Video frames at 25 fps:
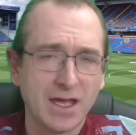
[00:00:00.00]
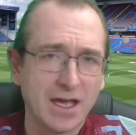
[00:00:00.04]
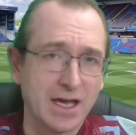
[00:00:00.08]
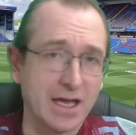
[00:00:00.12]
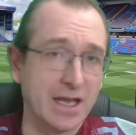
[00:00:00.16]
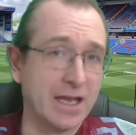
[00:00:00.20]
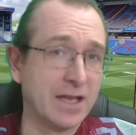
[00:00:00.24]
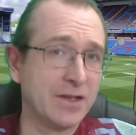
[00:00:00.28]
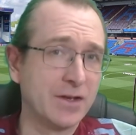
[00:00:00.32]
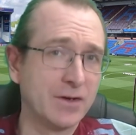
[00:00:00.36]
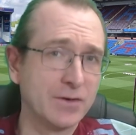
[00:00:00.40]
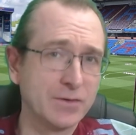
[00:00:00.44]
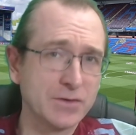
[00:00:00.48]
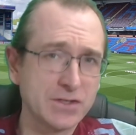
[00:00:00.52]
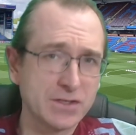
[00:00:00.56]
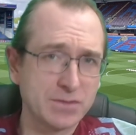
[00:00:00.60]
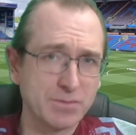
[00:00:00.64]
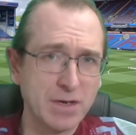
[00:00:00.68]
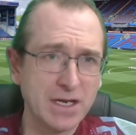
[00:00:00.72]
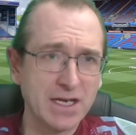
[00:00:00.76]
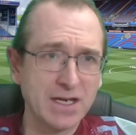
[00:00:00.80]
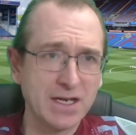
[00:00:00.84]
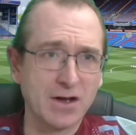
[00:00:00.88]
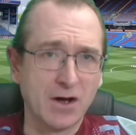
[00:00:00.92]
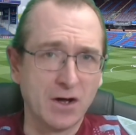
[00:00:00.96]
And I don't just
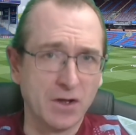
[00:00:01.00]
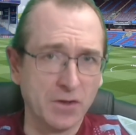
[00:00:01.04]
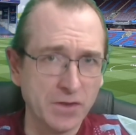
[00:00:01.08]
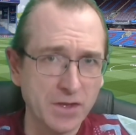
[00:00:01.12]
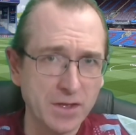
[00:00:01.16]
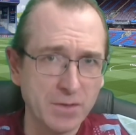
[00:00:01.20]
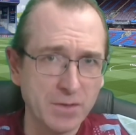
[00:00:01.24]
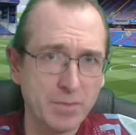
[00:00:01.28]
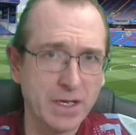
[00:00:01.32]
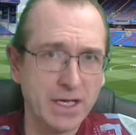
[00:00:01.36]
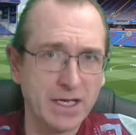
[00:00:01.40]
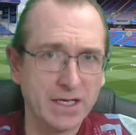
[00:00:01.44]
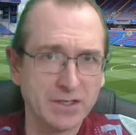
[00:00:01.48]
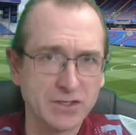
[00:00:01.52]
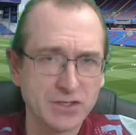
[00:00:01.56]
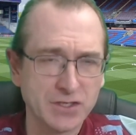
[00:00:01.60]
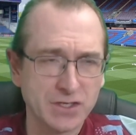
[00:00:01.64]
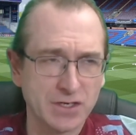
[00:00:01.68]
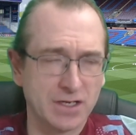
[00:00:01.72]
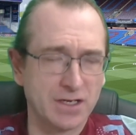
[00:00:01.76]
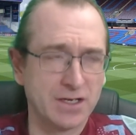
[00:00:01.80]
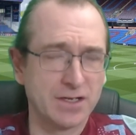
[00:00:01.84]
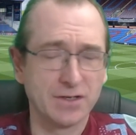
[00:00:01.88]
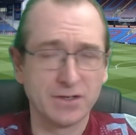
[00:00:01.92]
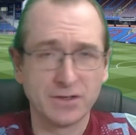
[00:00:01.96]
mean on the pitch,
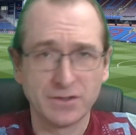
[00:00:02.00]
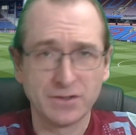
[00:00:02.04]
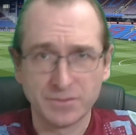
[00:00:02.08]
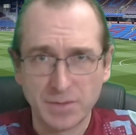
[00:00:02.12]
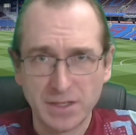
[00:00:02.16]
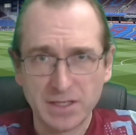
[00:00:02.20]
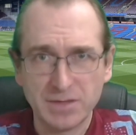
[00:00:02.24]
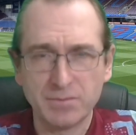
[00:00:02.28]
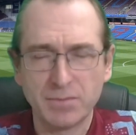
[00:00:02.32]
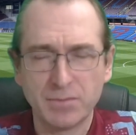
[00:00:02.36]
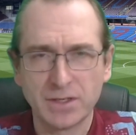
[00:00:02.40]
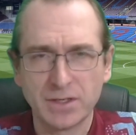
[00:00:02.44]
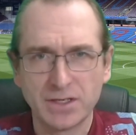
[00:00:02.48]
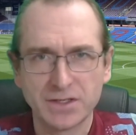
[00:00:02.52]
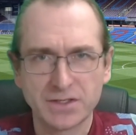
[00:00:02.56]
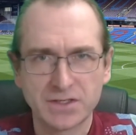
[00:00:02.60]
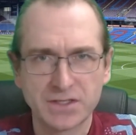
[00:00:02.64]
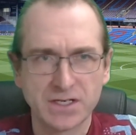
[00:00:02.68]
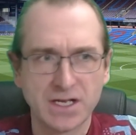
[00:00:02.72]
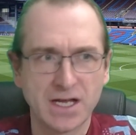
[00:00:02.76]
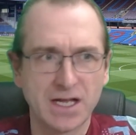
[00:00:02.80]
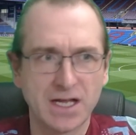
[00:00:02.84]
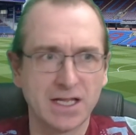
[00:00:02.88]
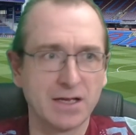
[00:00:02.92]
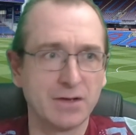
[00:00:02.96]
and I don't mean
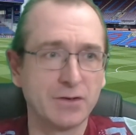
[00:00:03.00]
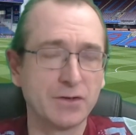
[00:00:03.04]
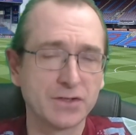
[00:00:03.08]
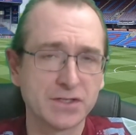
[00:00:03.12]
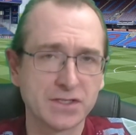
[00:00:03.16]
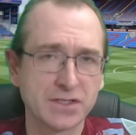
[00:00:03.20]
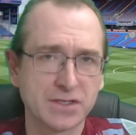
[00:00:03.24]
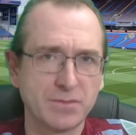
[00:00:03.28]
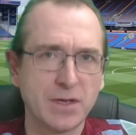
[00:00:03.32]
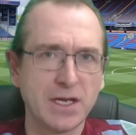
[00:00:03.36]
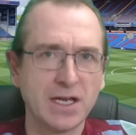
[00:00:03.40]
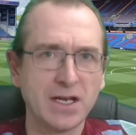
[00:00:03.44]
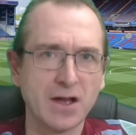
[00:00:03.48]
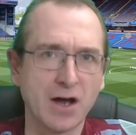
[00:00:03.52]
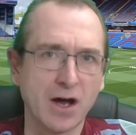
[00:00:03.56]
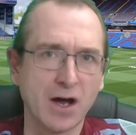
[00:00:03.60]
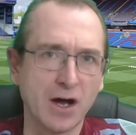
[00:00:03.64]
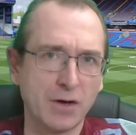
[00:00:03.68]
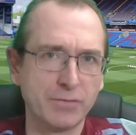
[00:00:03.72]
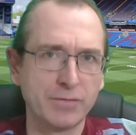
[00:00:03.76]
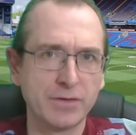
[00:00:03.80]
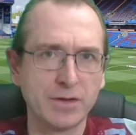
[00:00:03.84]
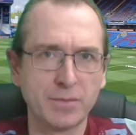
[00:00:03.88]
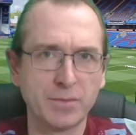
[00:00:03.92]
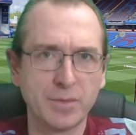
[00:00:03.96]
personnel, I also mean
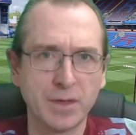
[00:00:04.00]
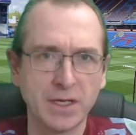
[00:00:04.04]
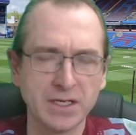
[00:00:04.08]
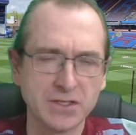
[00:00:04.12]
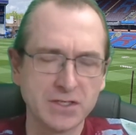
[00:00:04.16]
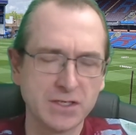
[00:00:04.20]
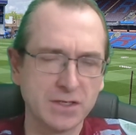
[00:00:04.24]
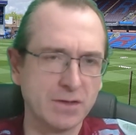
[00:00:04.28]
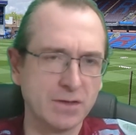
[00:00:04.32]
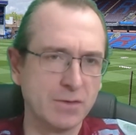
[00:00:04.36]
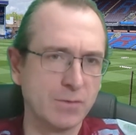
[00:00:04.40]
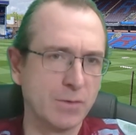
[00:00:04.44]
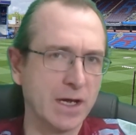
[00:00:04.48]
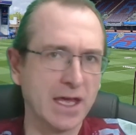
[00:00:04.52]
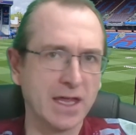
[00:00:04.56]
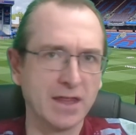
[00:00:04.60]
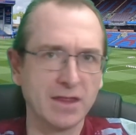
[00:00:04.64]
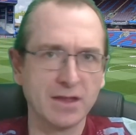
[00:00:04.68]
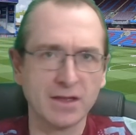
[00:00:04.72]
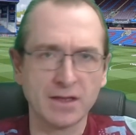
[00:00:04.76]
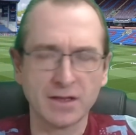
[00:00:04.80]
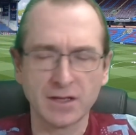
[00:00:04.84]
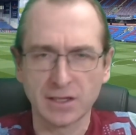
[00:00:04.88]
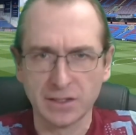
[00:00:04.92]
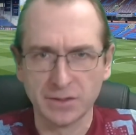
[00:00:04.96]
off the pitch, in the way
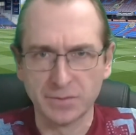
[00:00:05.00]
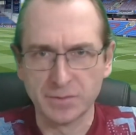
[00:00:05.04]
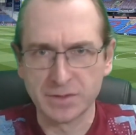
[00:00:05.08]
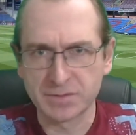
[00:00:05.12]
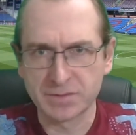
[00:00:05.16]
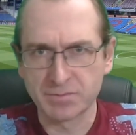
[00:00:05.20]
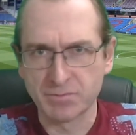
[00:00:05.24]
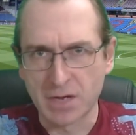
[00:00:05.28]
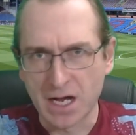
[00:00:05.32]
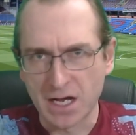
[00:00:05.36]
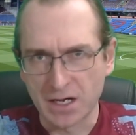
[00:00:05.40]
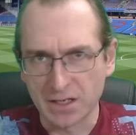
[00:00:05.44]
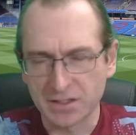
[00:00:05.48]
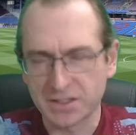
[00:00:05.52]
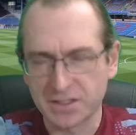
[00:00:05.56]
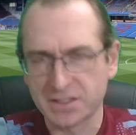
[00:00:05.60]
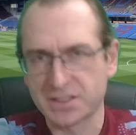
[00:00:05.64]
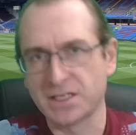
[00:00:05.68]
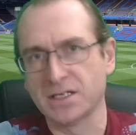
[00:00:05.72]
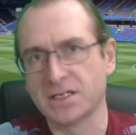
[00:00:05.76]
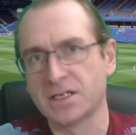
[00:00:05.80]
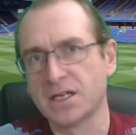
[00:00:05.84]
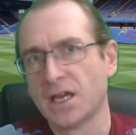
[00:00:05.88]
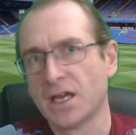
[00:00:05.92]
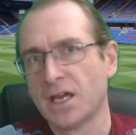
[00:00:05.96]
that the club is
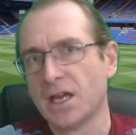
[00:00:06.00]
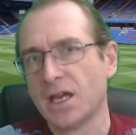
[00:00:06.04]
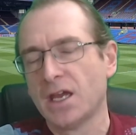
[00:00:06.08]
marketed,